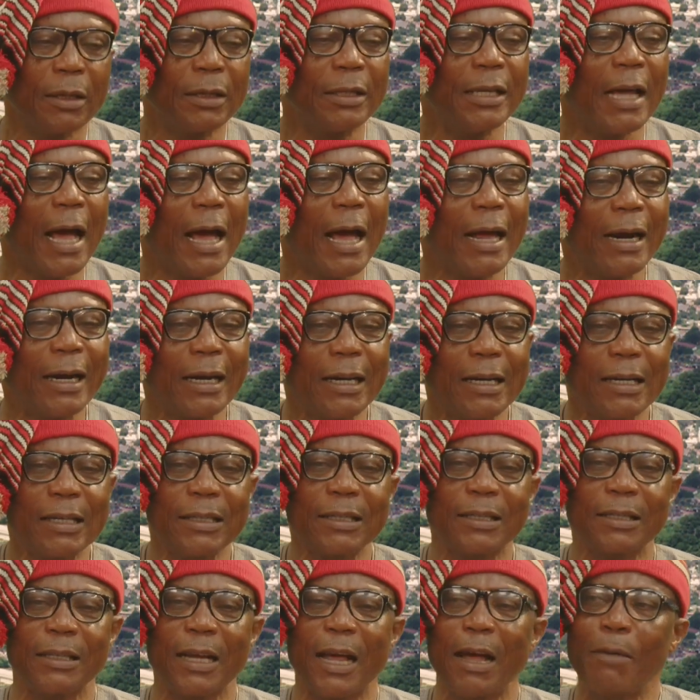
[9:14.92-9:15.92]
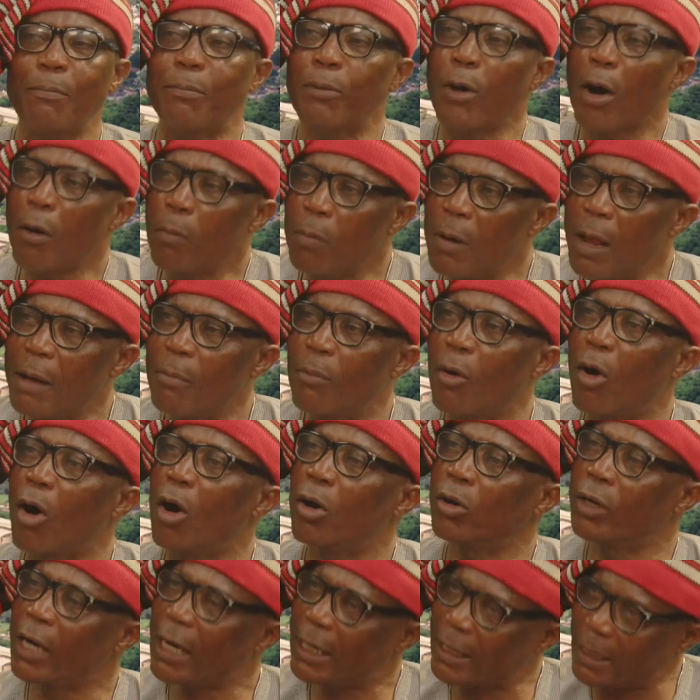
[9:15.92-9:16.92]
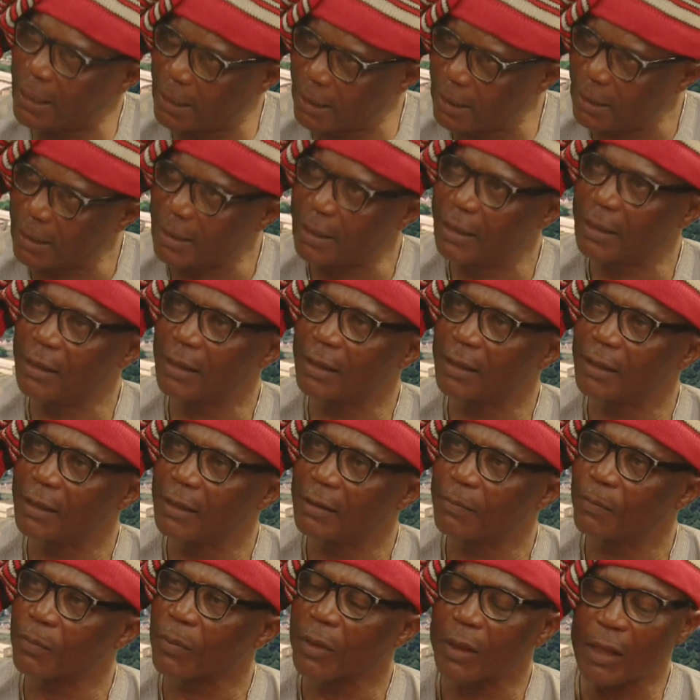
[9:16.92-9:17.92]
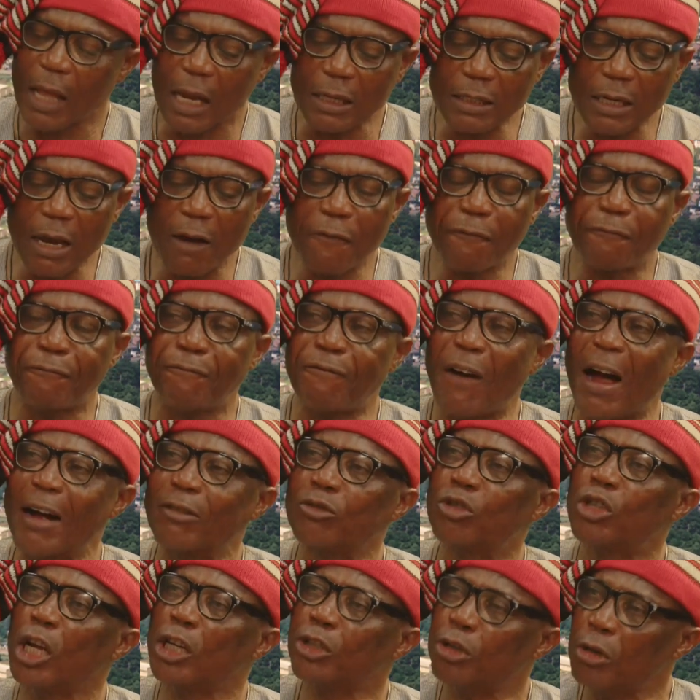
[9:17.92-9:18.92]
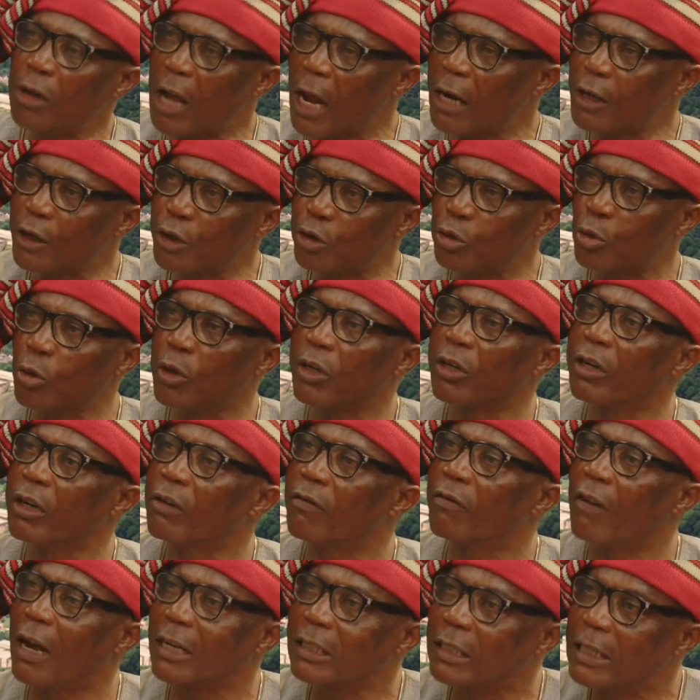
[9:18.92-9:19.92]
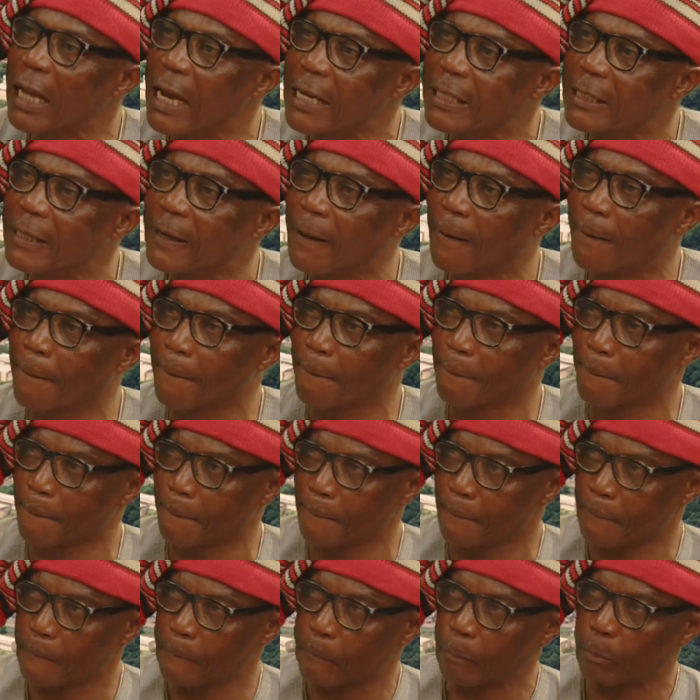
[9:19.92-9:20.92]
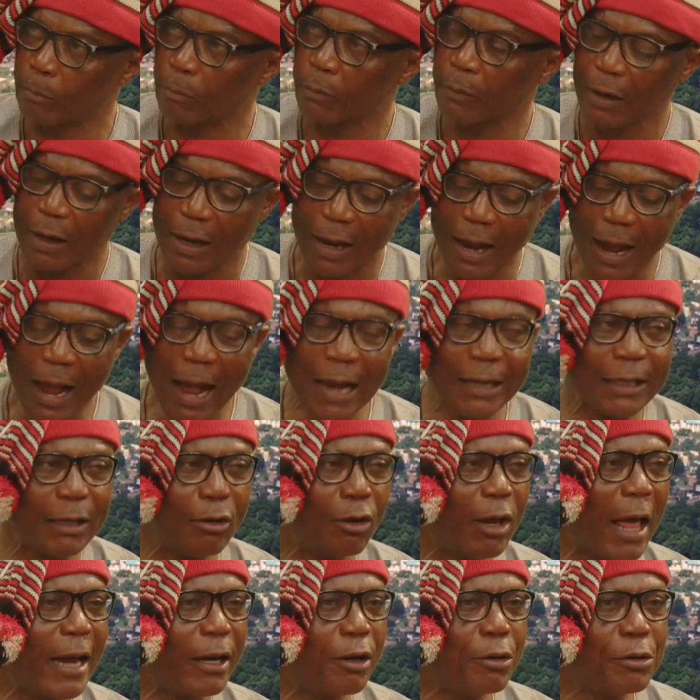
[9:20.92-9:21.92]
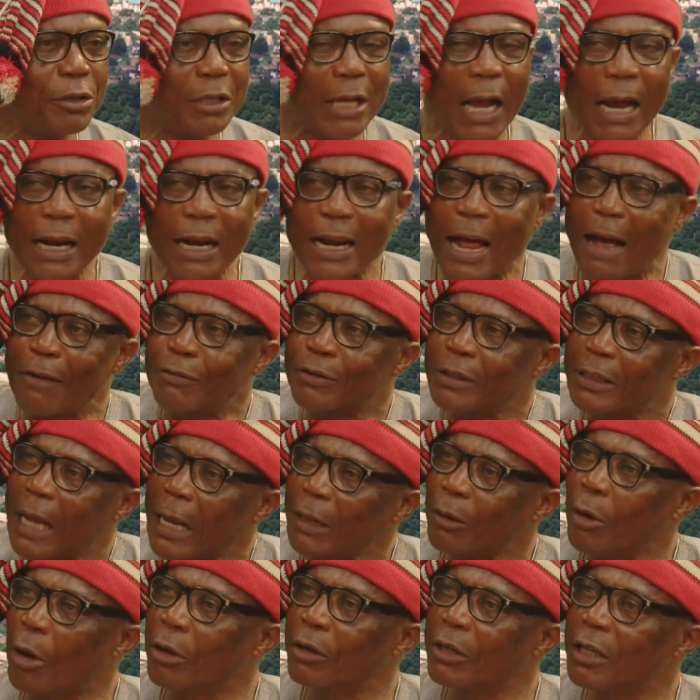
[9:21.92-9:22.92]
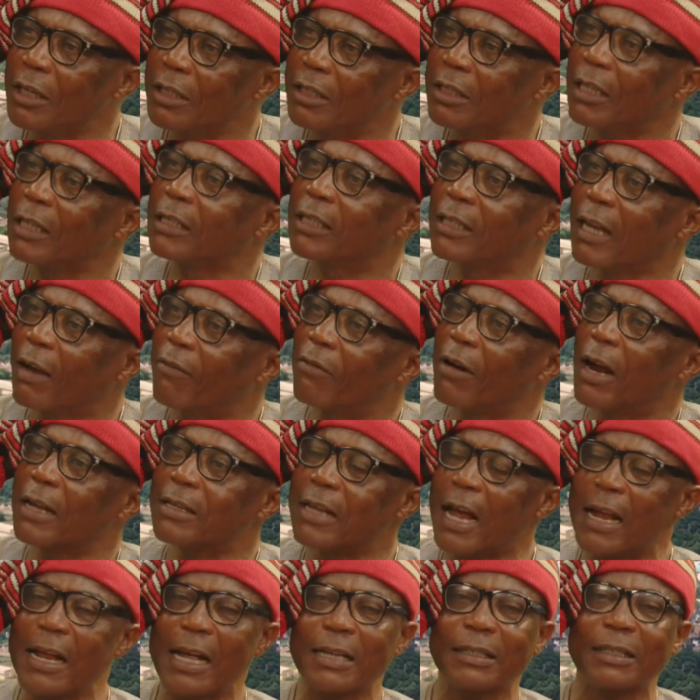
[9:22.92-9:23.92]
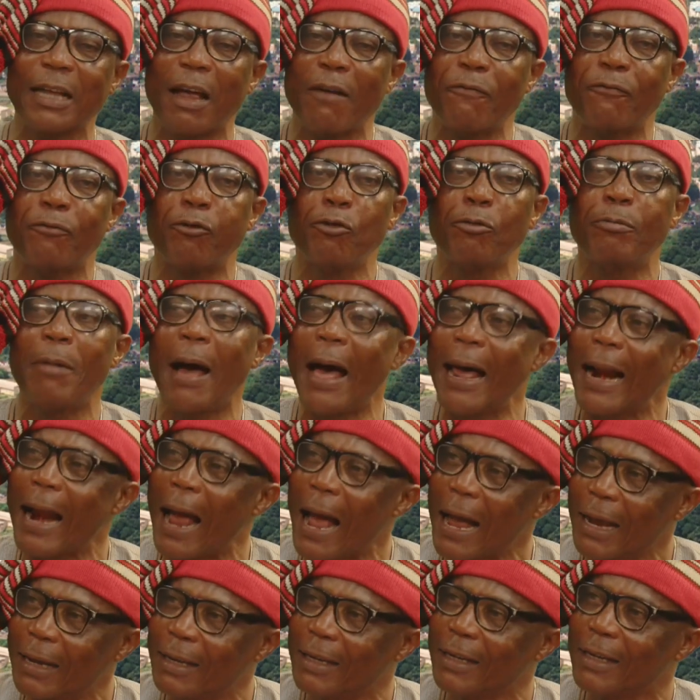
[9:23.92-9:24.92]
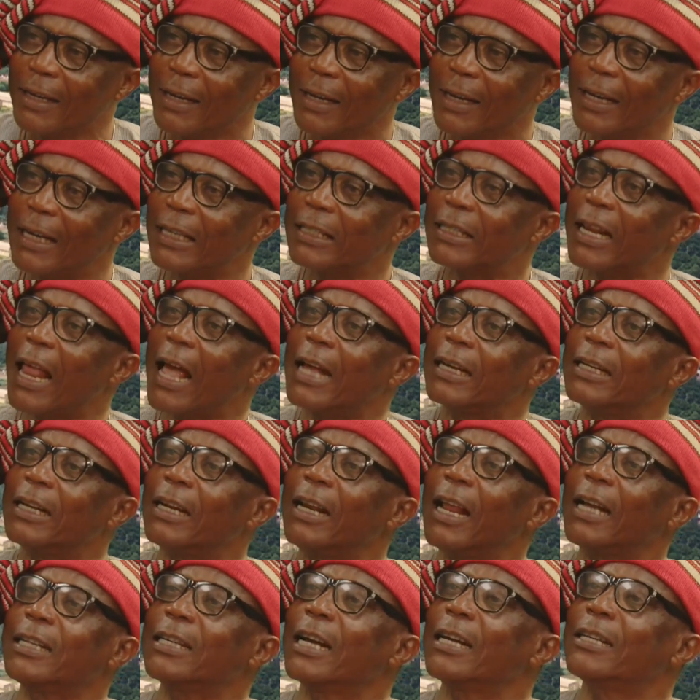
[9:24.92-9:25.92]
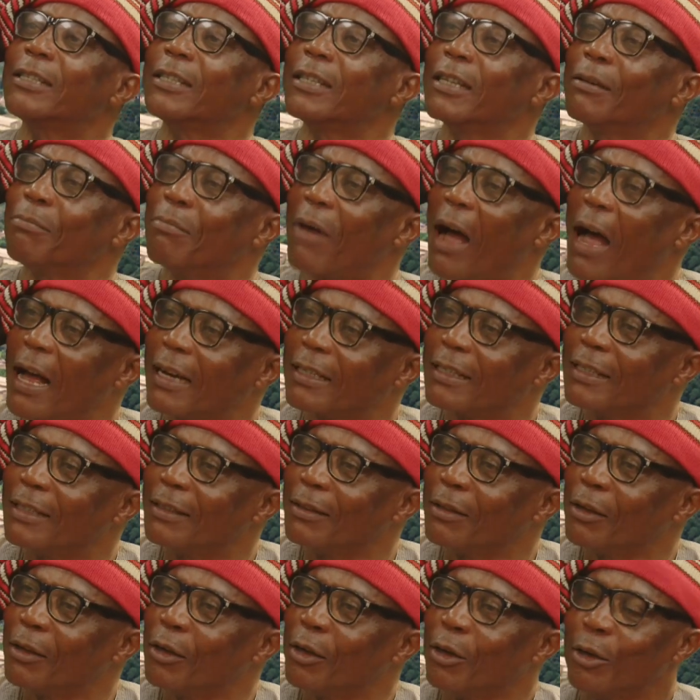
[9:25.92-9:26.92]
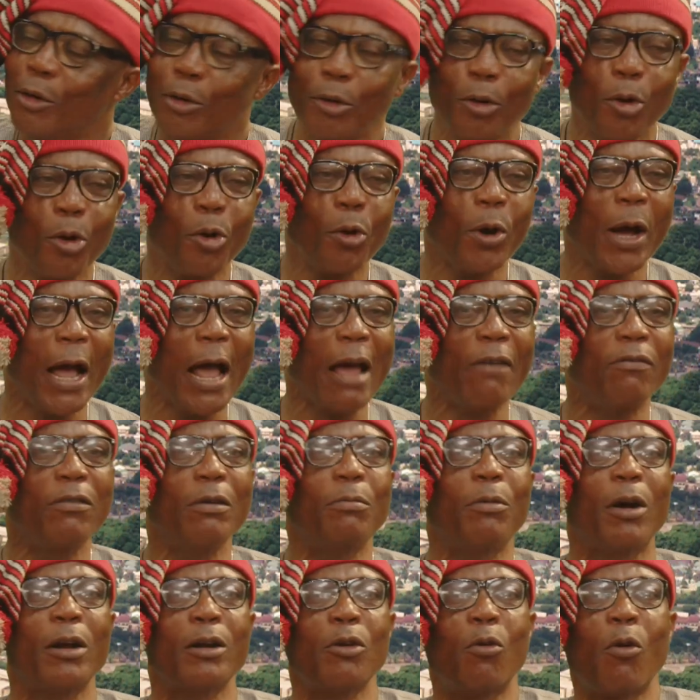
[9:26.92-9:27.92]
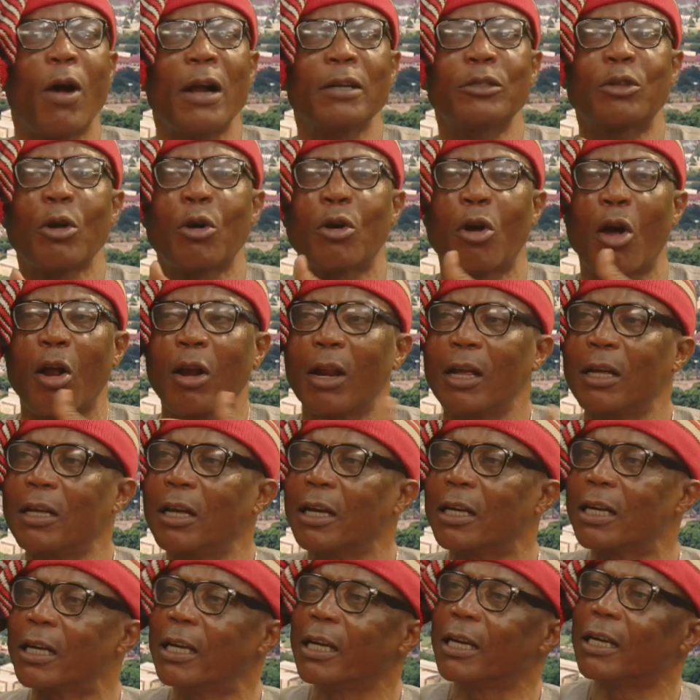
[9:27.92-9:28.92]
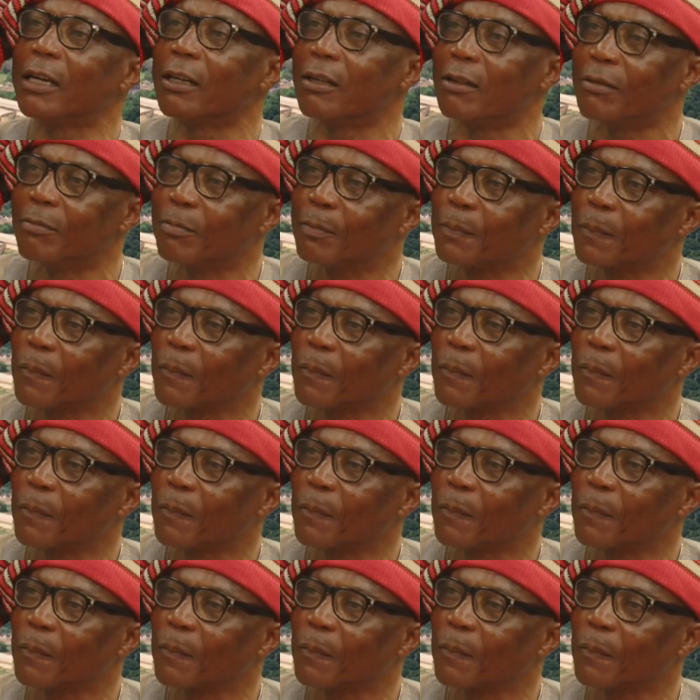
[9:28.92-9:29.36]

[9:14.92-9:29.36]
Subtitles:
There is a problem already. There's a foundational issue in River State. And like you said, I've sat on this seat several times and said, Fubara is like the legendary man who everybody want to kill